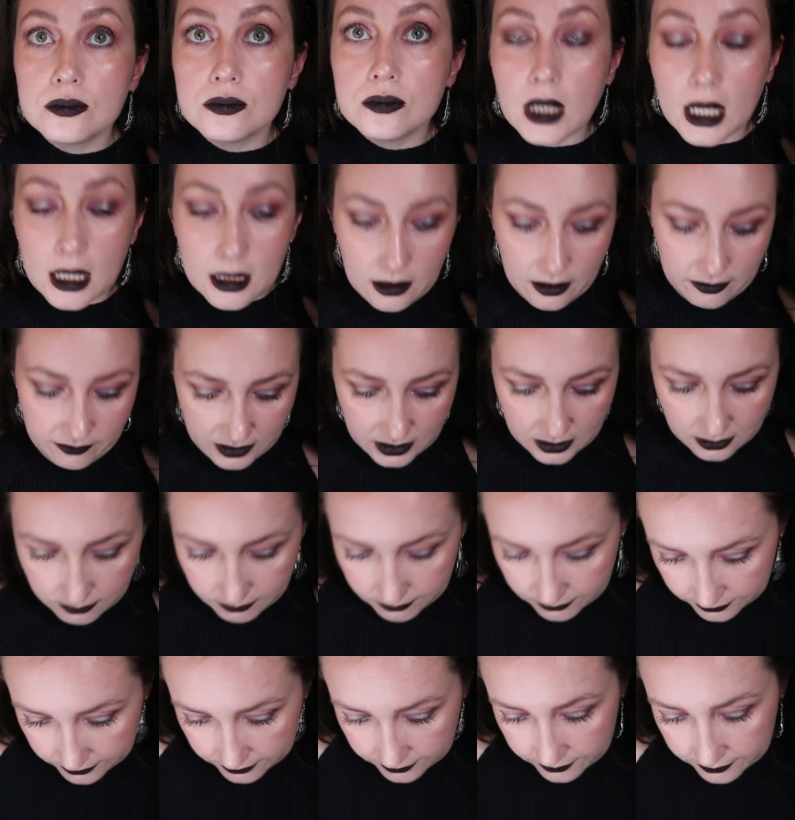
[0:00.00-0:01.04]
I love it.
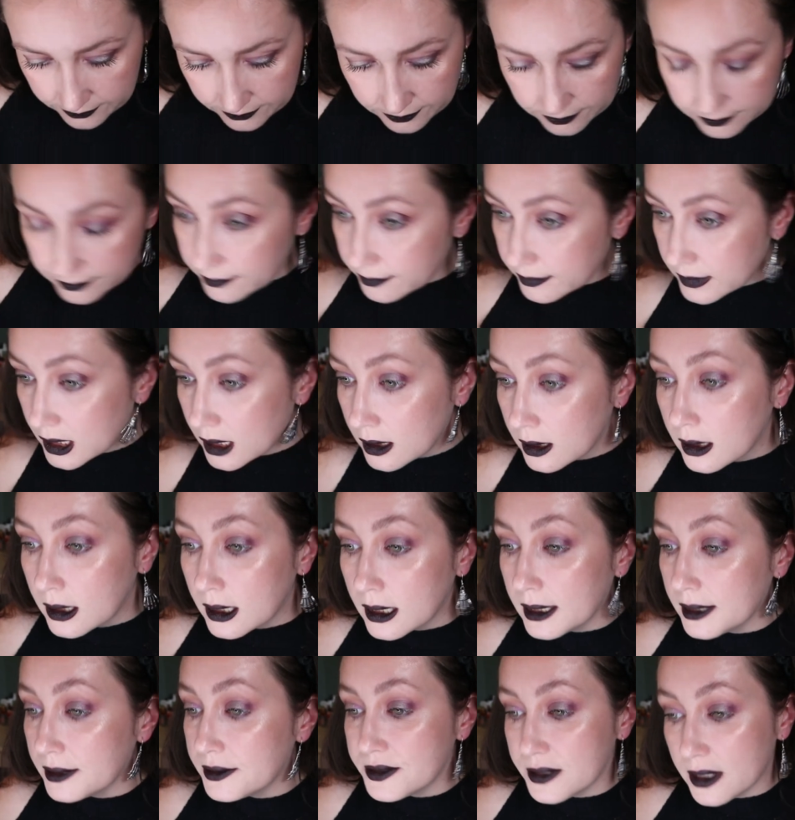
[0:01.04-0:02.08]

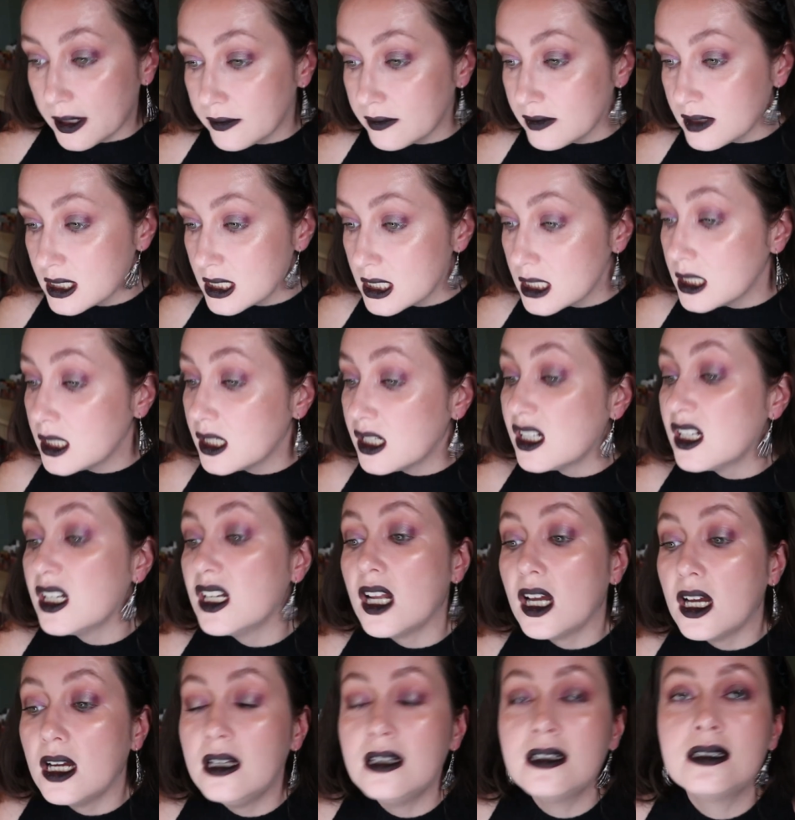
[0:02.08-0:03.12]
It's obviously
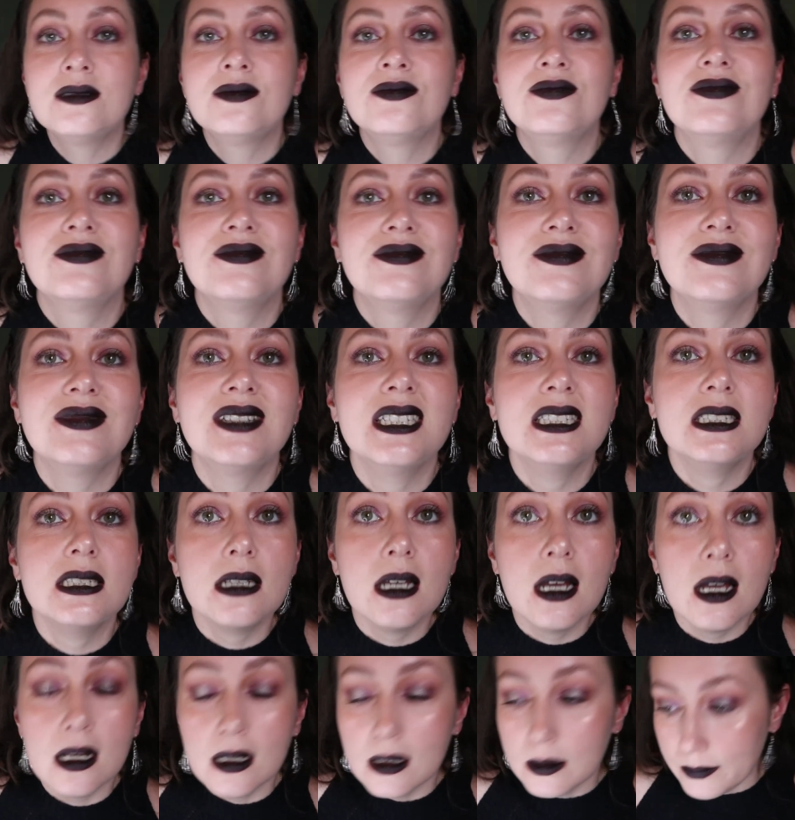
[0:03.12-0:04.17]
not, it's
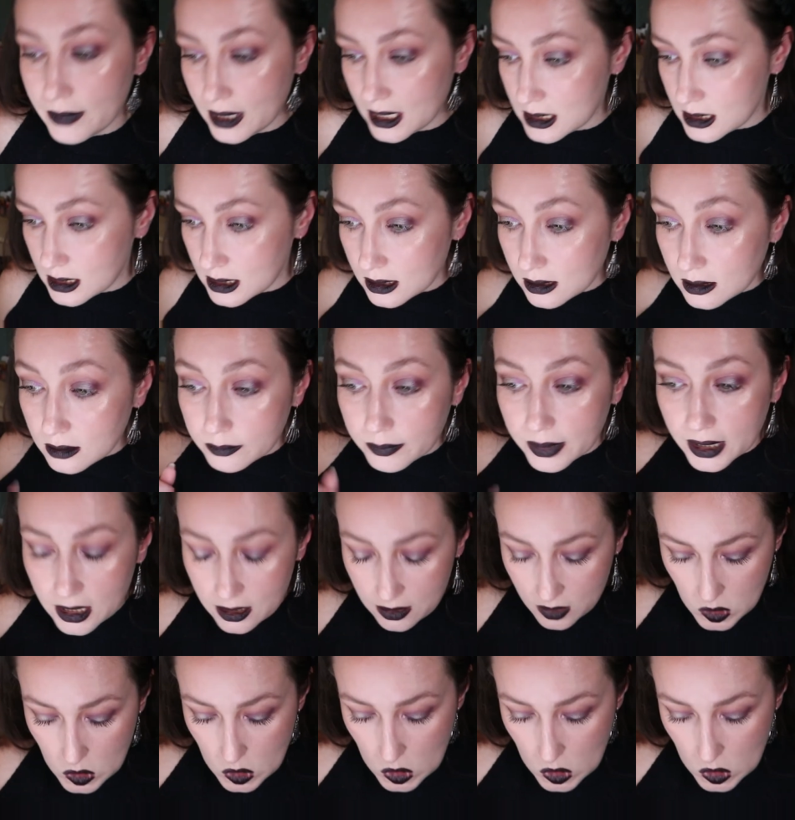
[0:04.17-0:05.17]
kind of messy, but